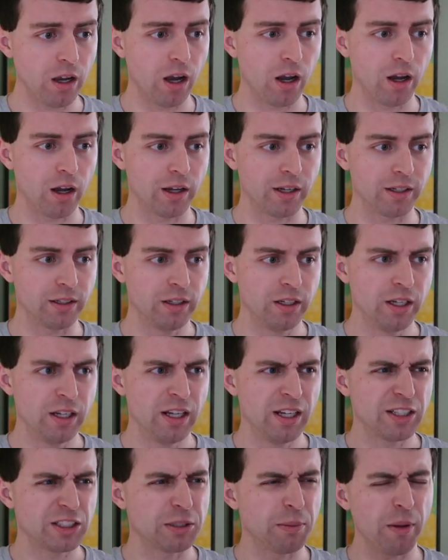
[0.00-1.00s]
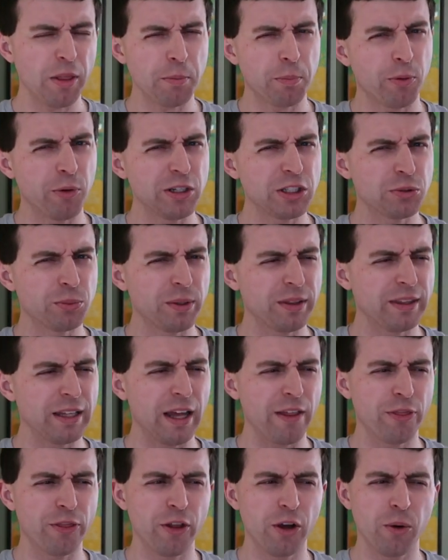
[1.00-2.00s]
Some other points with
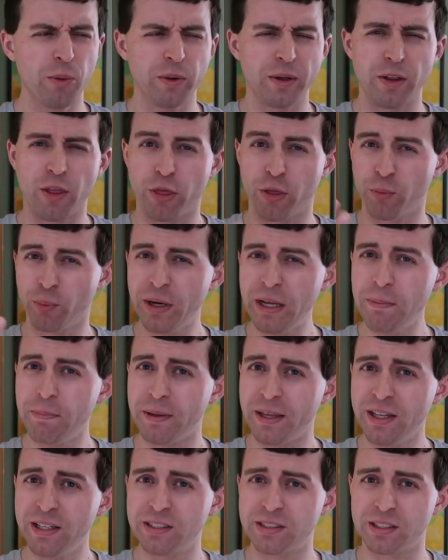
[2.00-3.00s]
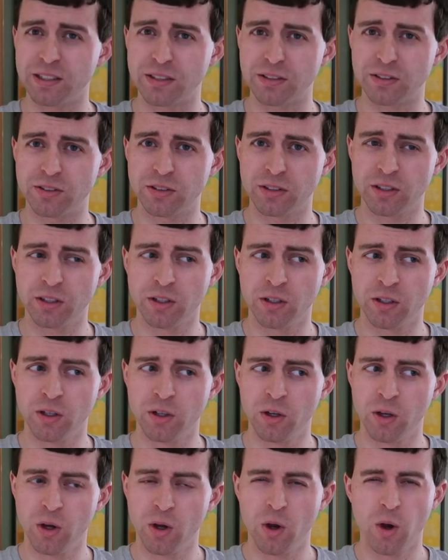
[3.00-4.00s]
that though: three pieces,
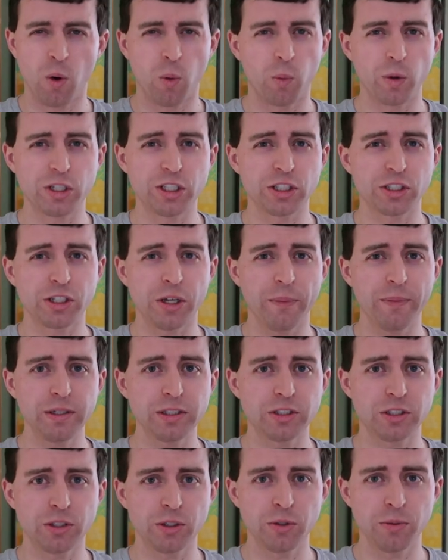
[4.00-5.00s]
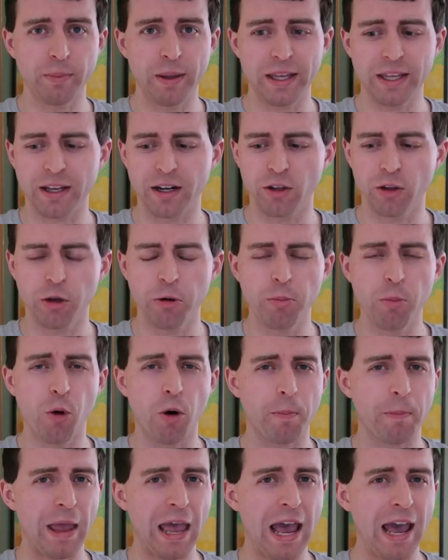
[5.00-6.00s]
which is going to make it a little
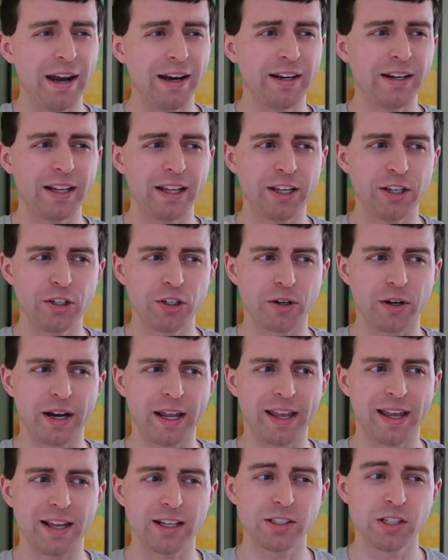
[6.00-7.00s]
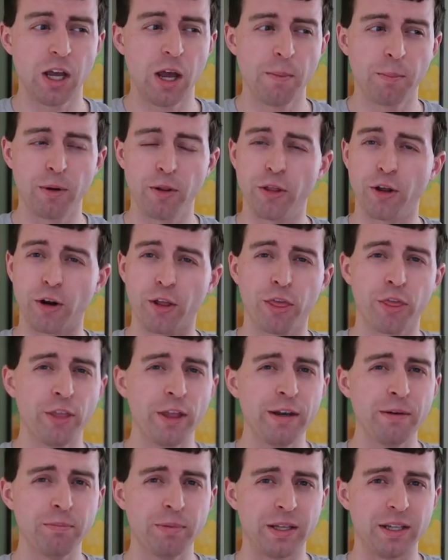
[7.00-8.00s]
more padded in your hand, but they're
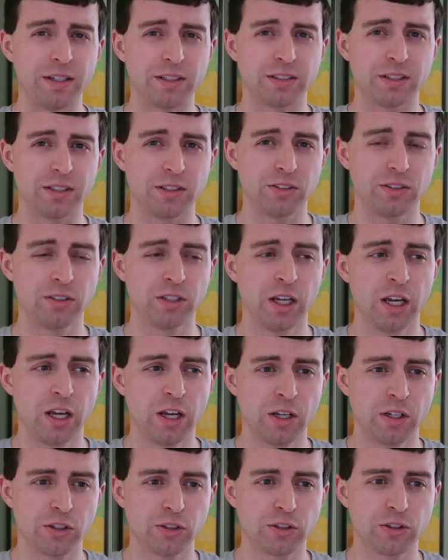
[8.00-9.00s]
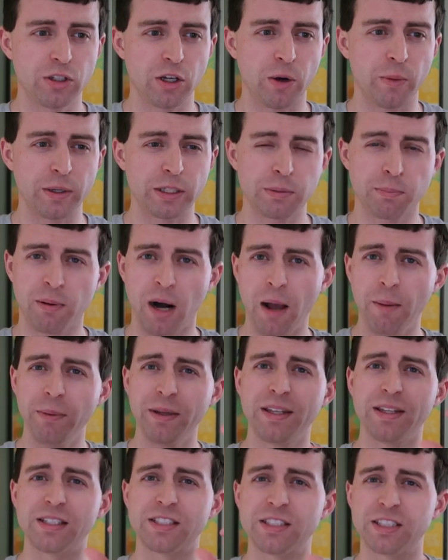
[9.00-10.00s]
thin pieces, so it's
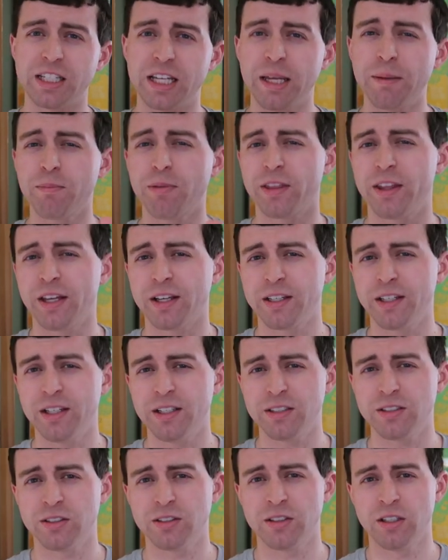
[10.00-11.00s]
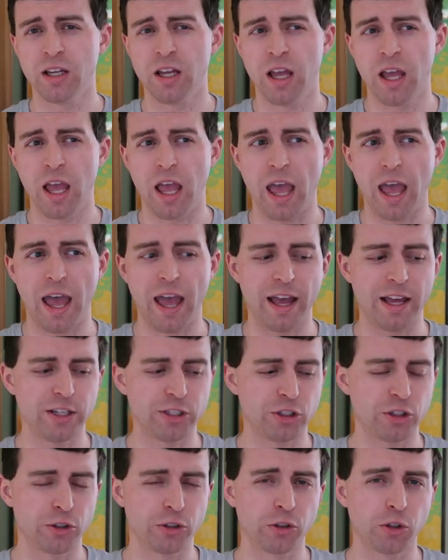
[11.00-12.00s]
probably the same thickness
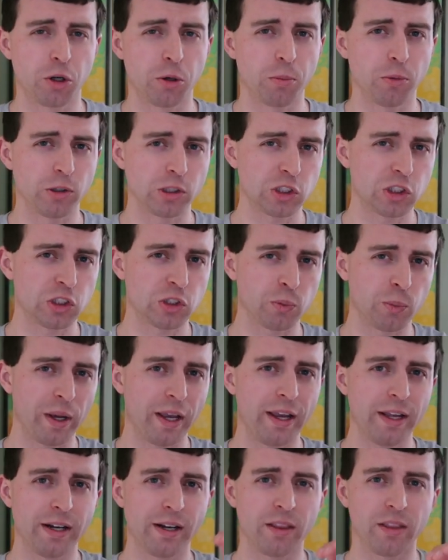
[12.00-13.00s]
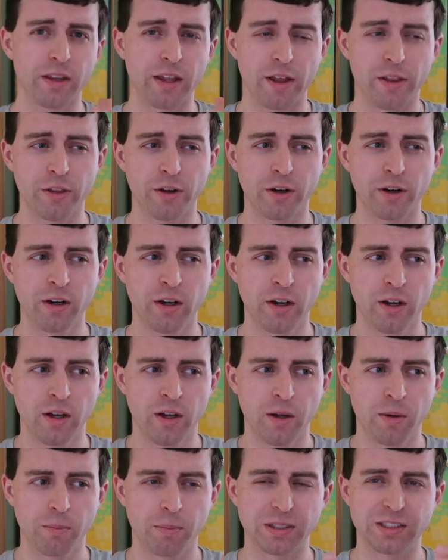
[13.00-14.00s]
as your normal suede and leather.
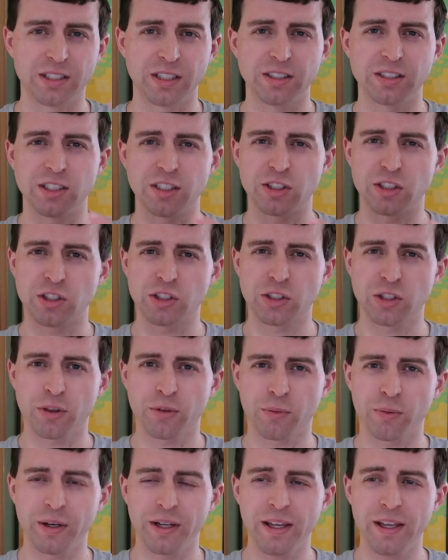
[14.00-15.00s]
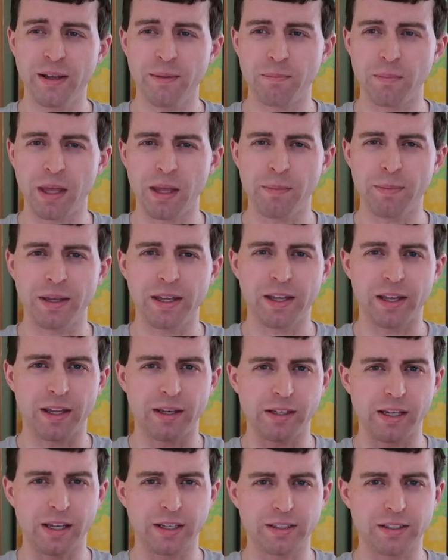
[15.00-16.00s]
But since it's three, maybe
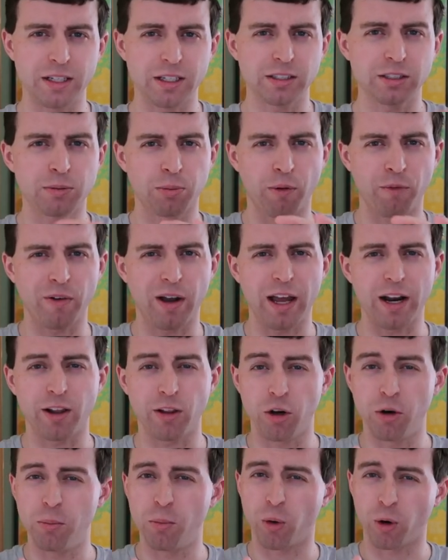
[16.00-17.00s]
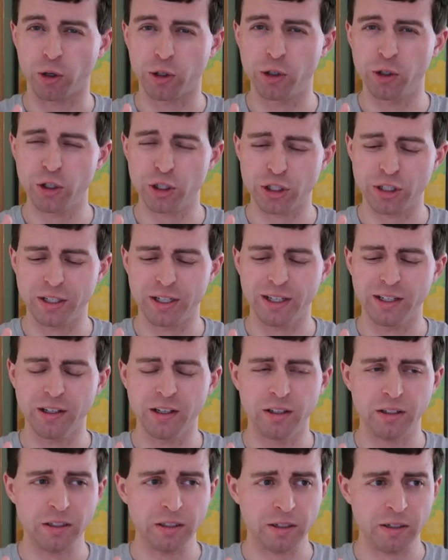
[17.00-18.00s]
it does provide a little more cushioning.